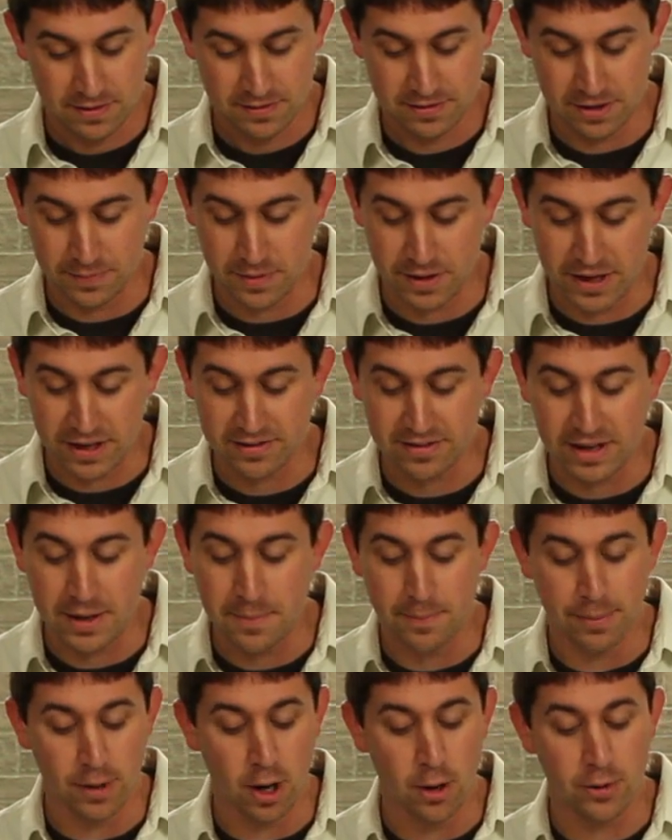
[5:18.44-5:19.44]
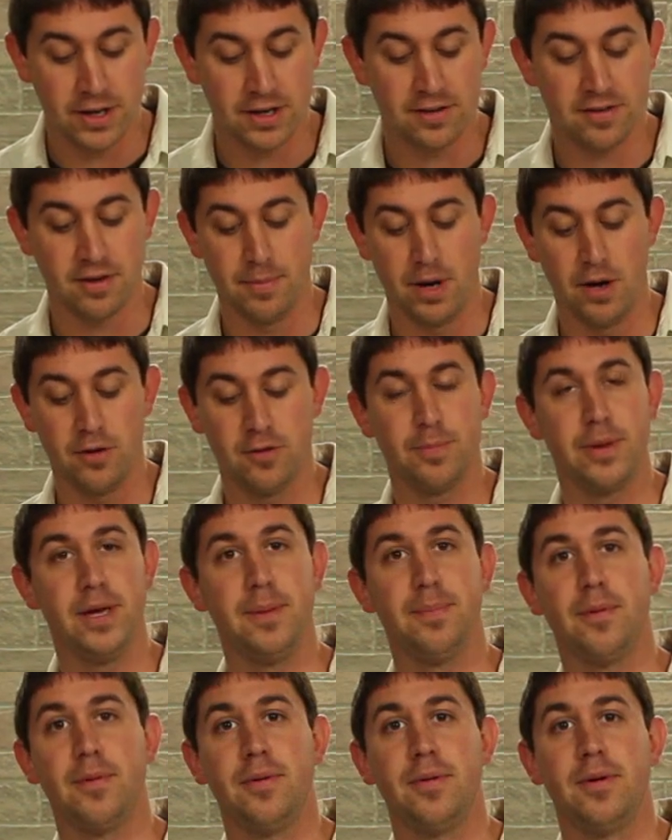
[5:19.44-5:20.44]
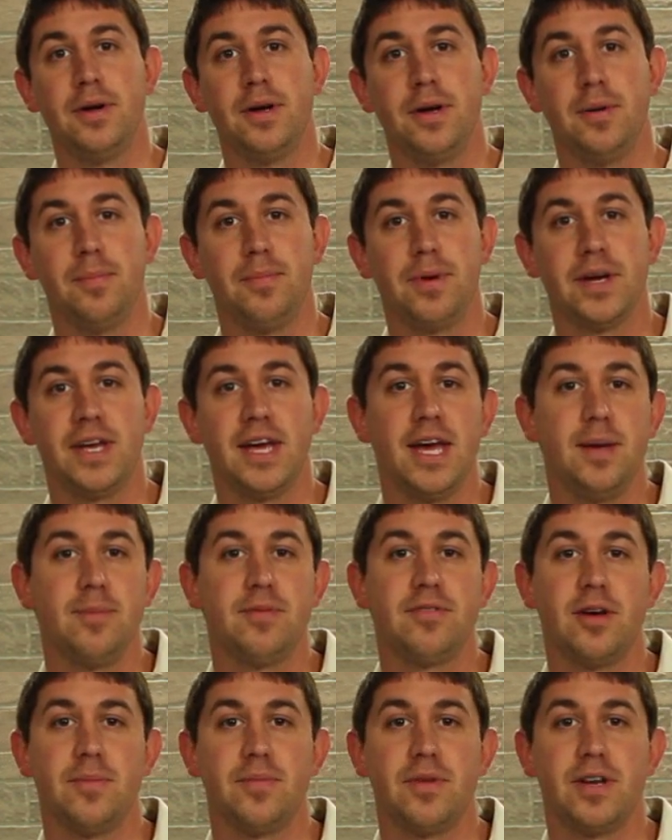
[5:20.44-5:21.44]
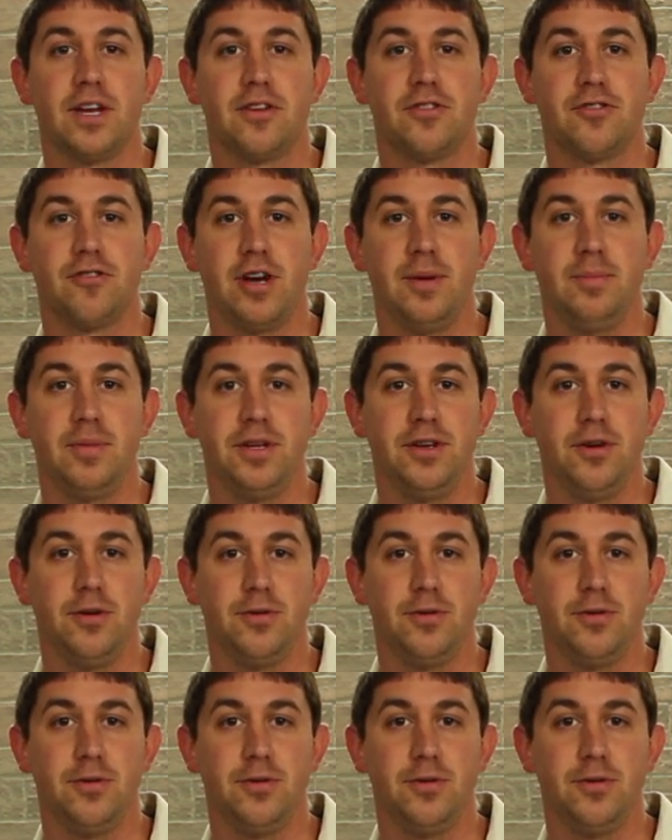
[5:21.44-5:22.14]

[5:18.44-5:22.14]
Something that seemed broken to most people became something extremely